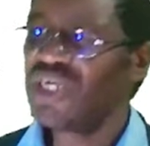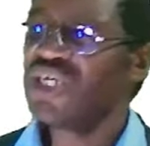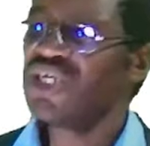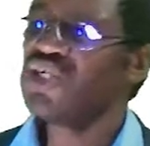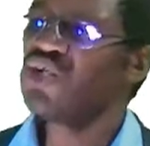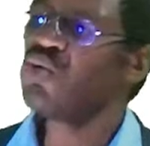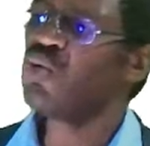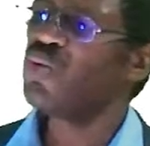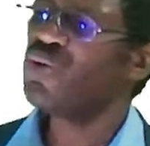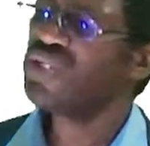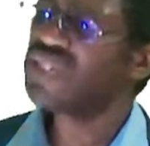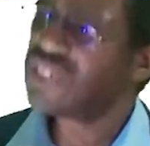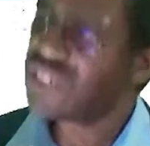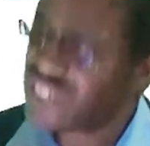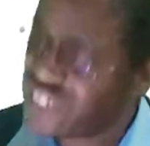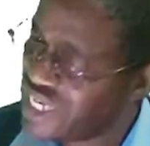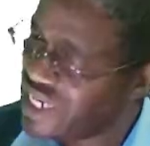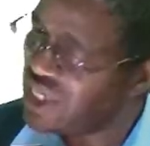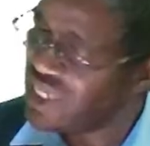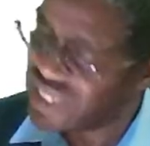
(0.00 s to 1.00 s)
you will
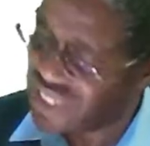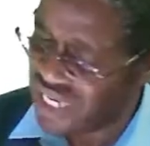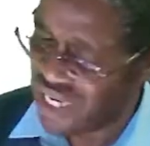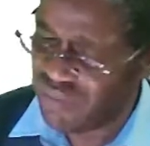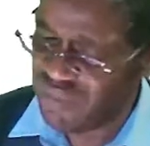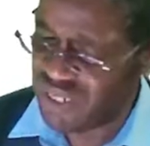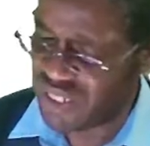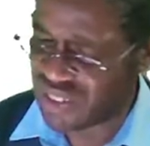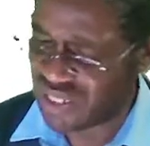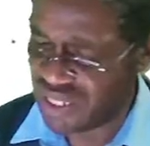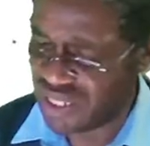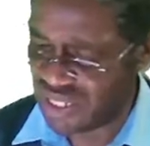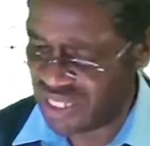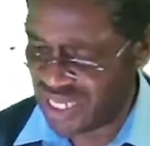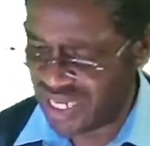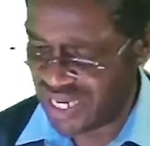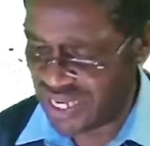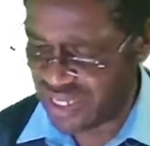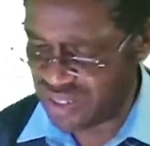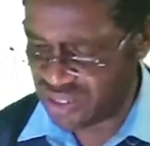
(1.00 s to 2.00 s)
still debit
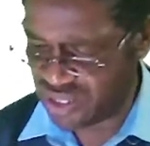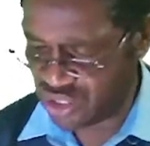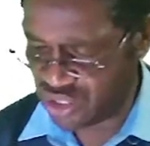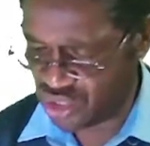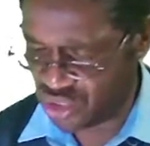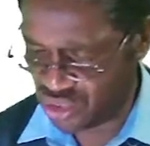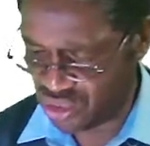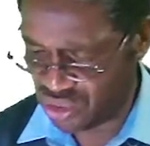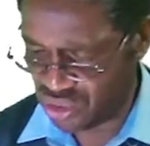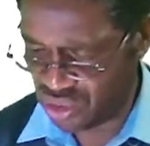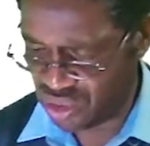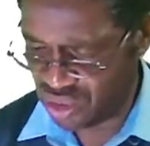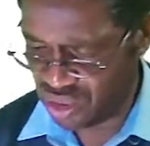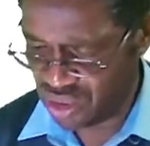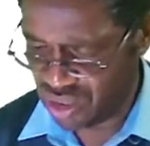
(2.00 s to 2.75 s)
realization